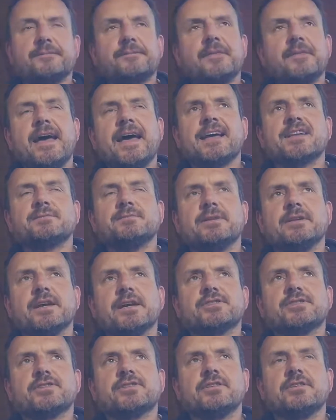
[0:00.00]

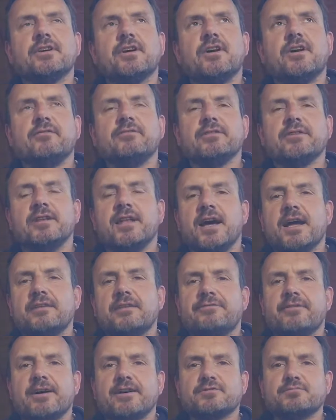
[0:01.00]
explanation of
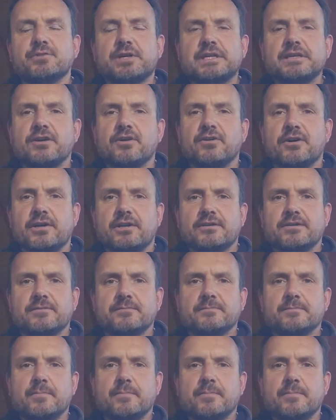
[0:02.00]
life as we know it.